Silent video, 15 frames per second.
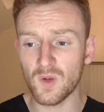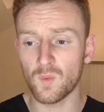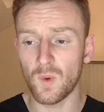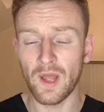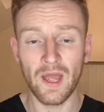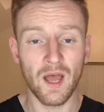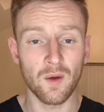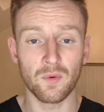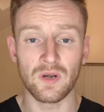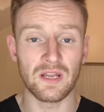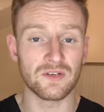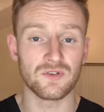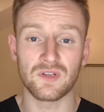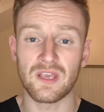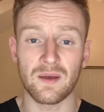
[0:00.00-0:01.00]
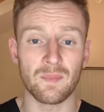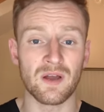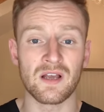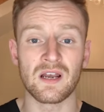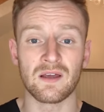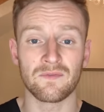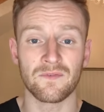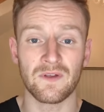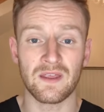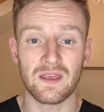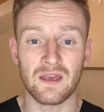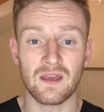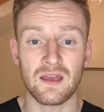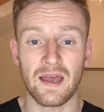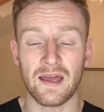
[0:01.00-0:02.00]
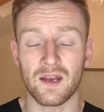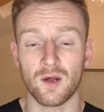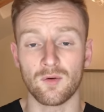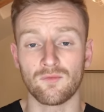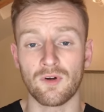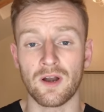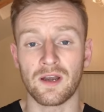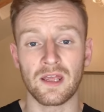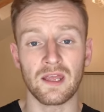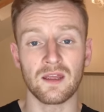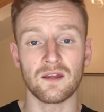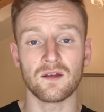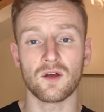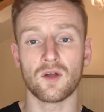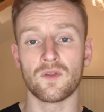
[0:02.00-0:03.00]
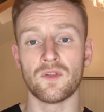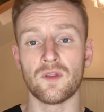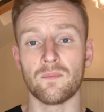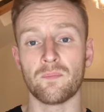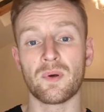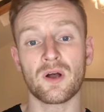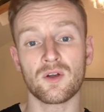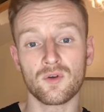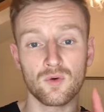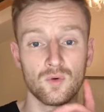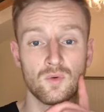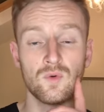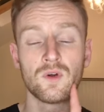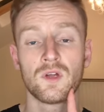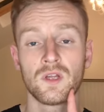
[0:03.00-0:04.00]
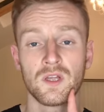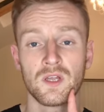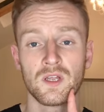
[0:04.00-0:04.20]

where I will literally get my glove finger and I'll run it on the buccal